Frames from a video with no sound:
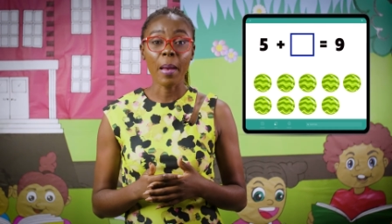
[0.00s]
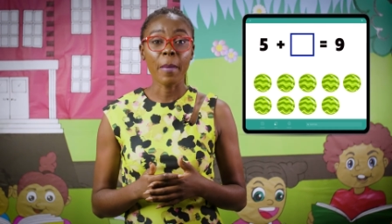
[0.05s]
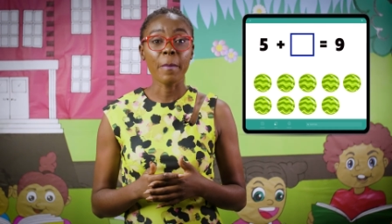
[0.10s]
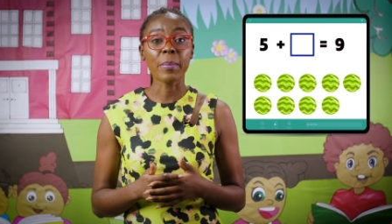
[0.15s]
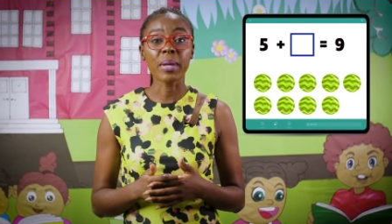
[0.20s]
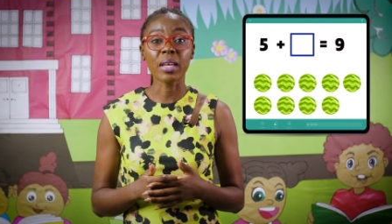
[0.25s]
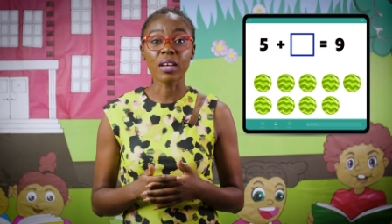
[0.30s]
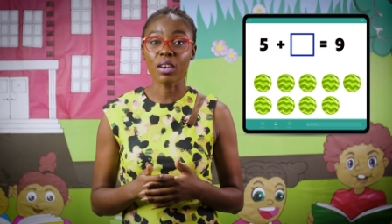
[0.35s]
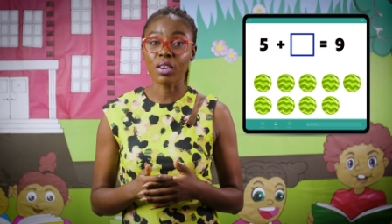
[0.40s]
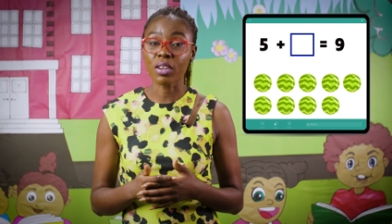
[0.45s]

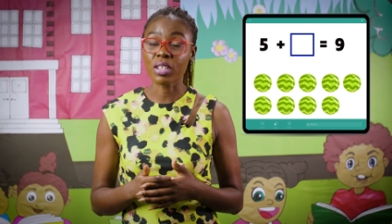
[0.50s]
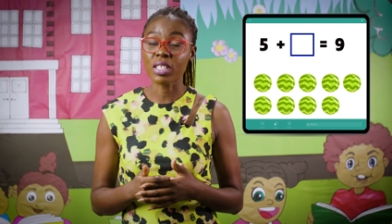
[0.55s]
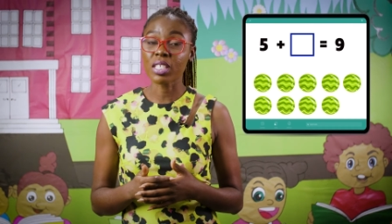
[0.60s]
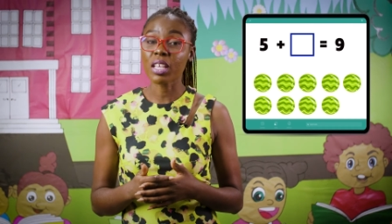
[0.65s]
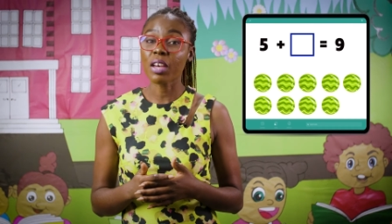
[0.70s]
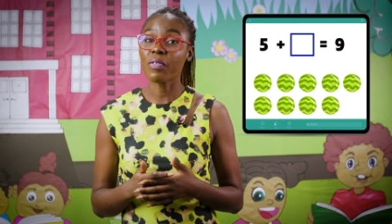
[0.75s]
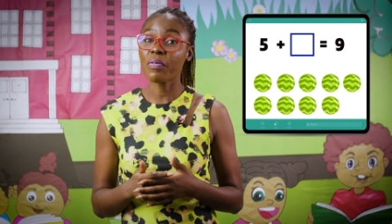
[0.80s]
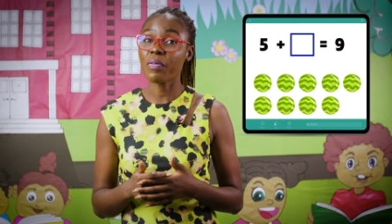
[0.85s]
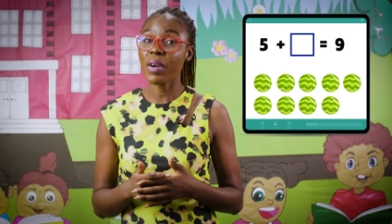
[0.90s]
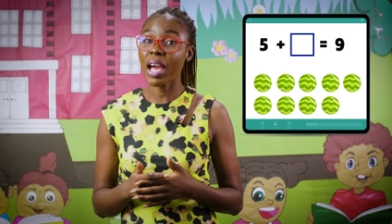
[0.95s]
because
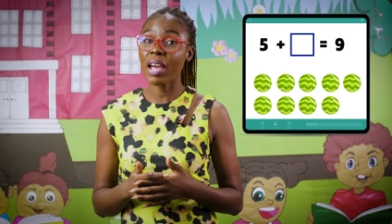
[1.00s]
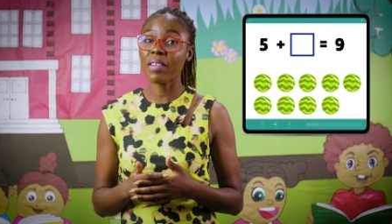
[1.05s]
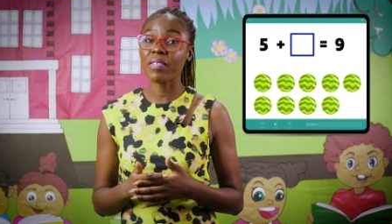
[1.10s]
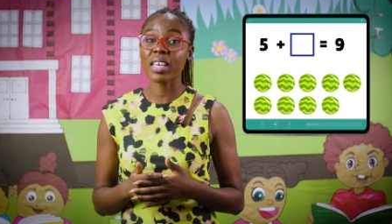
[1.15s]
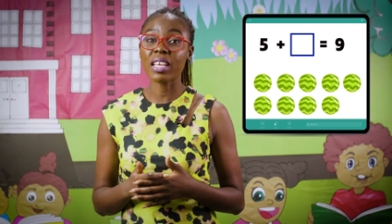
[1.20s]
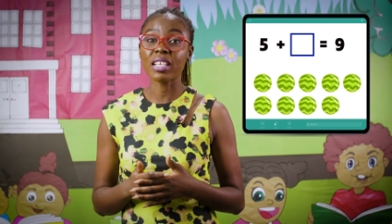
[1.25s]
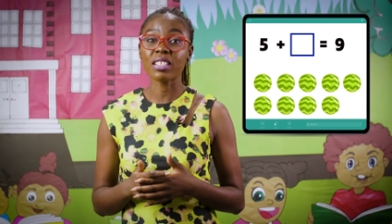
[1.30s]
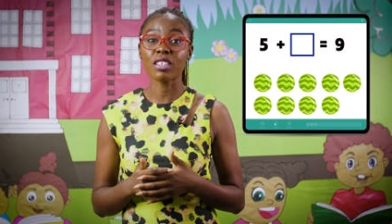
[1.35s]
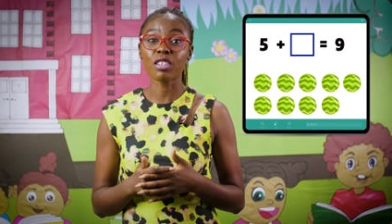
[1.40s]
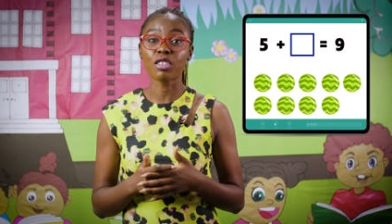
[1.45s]
5
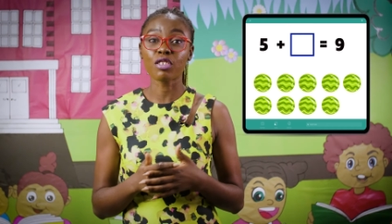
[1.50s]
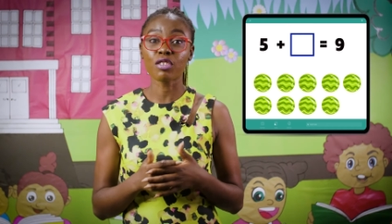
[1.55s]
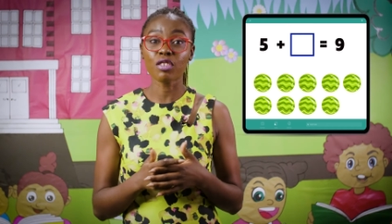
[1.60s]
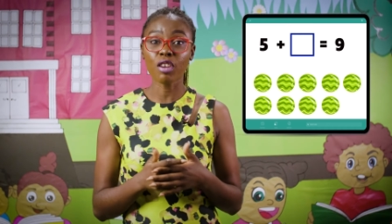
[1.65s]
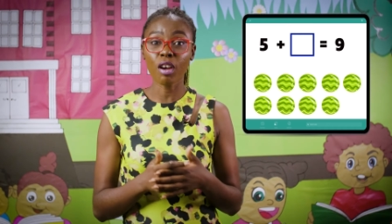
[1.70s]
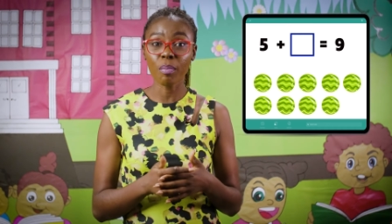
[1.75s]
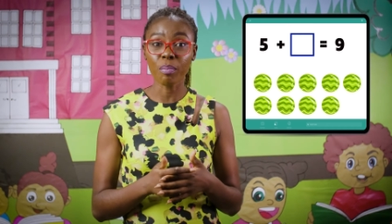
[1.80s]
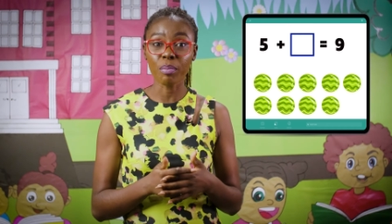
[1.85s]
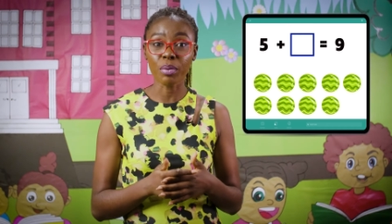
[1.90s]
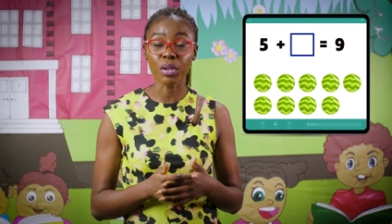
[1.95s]
is the
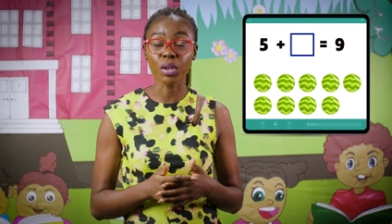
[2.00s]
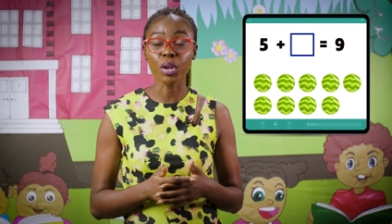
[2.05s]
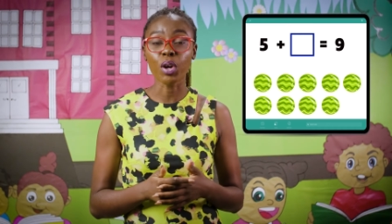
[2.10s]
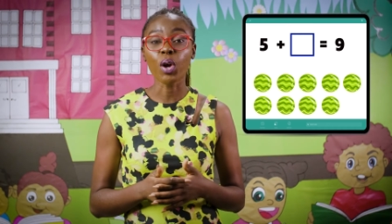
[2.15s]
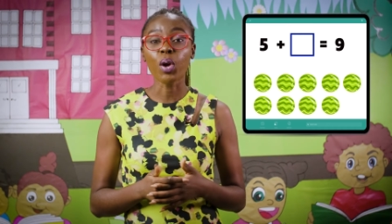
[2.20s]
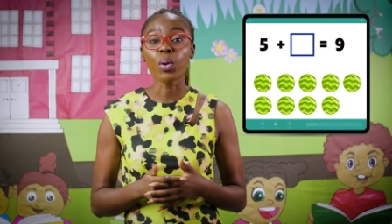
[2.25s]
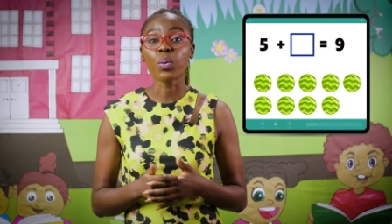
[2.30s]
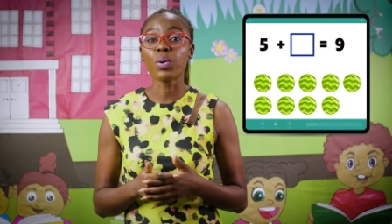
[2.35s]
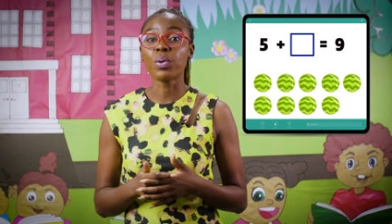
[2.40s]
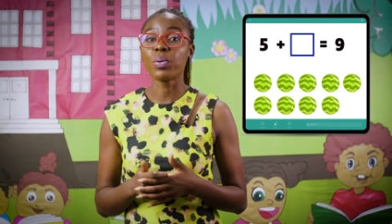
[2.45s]
number
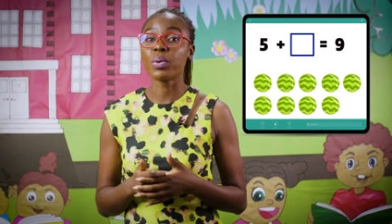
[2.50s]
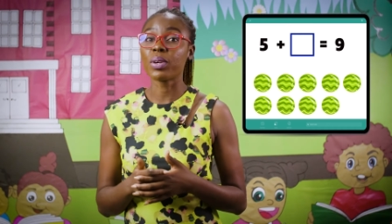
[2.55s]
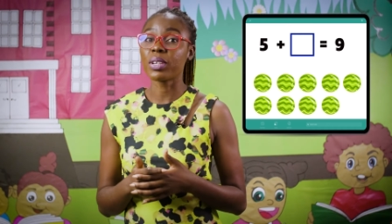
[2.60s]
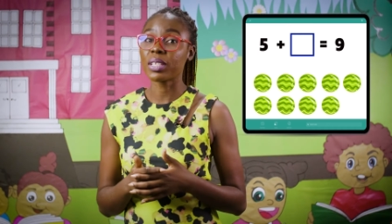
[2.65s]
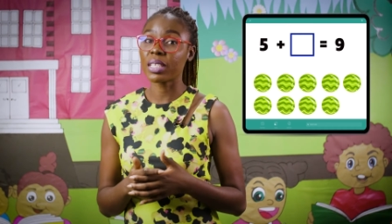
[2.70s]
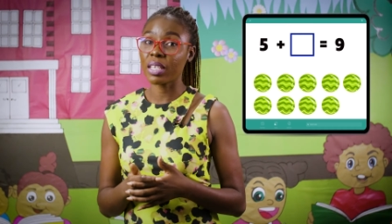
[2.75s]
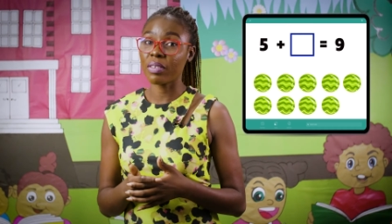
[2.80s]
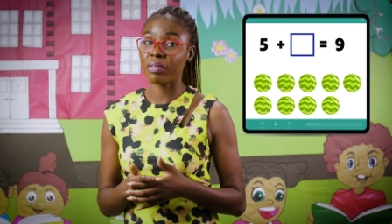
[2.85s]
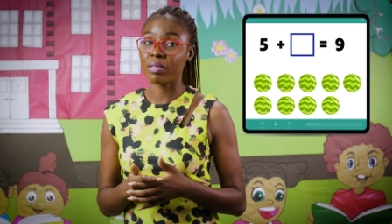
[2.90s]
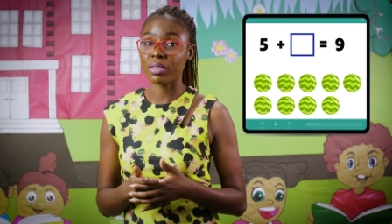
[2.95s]
we were
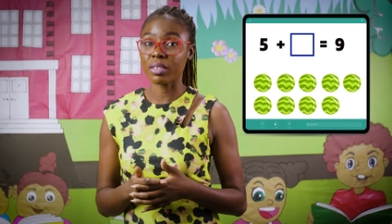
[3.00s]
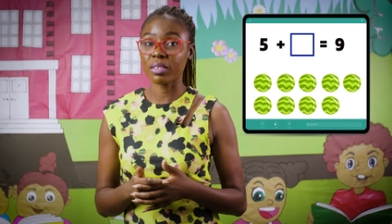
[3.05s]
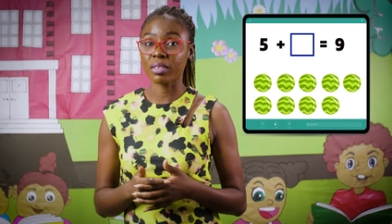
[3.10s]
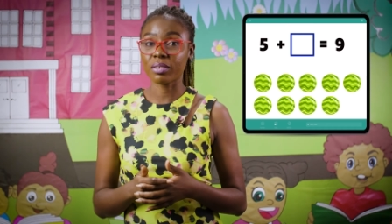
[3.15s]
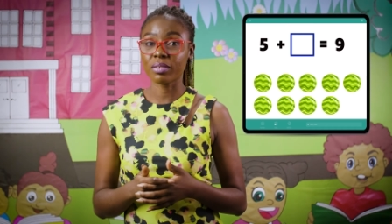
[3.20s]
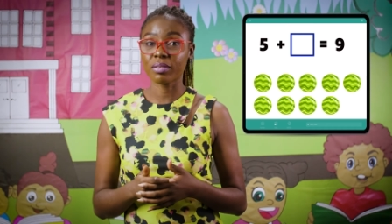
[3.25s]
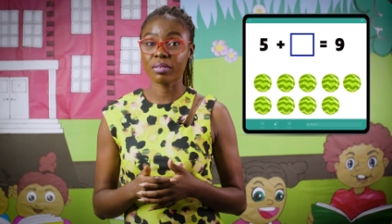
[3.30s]
given.